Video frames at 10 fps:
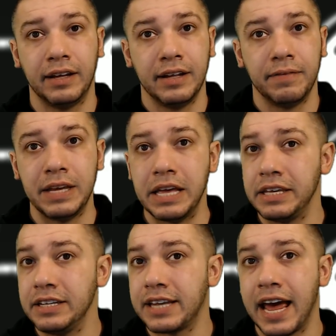
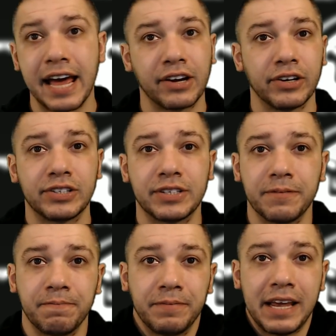These hackers,
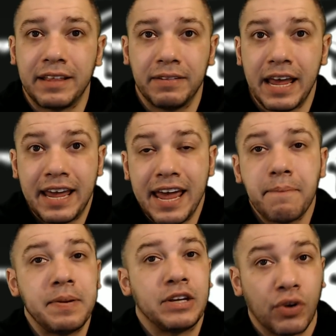they can't
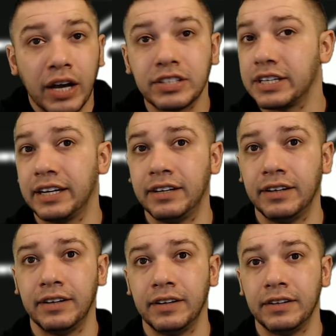be trusted.
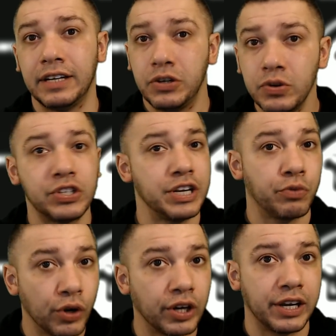They do seem
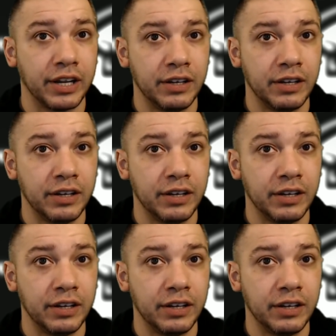crooked.